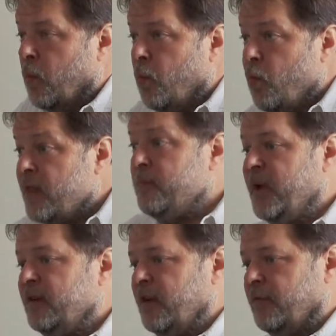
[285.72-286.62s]
One
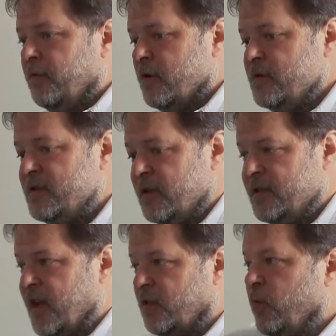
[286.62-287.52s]
big difference
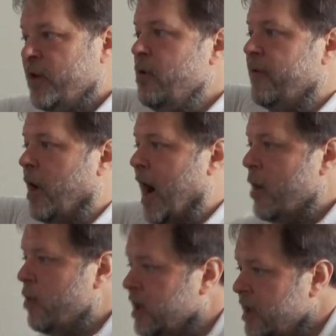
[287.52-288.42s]
is that when you have a
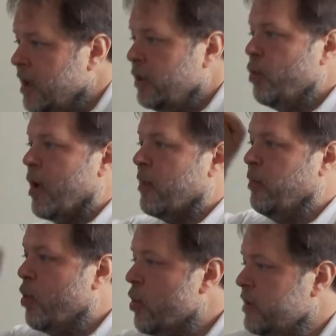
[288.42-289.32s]
hierarchy, you are
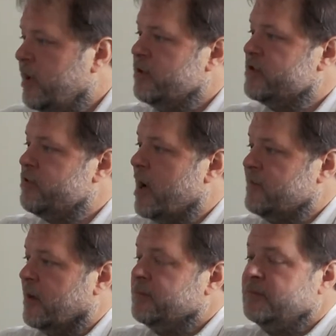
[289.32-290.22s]
born in a
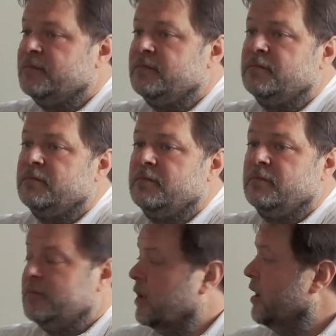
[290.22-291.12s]
strata.
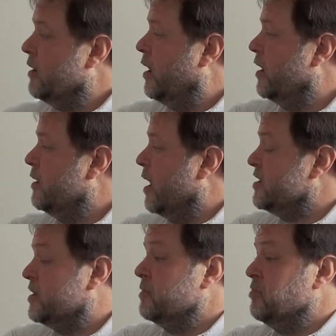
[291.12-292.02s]
And
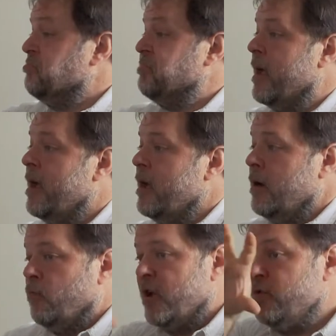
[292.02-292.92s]
that's,
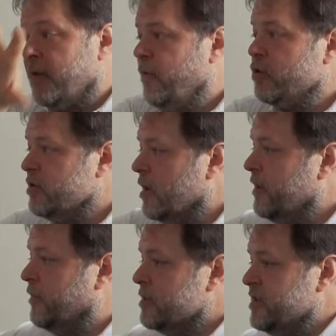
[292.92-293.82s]
when you have functional
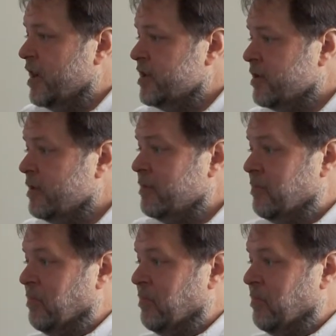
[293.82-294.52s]
differentiation,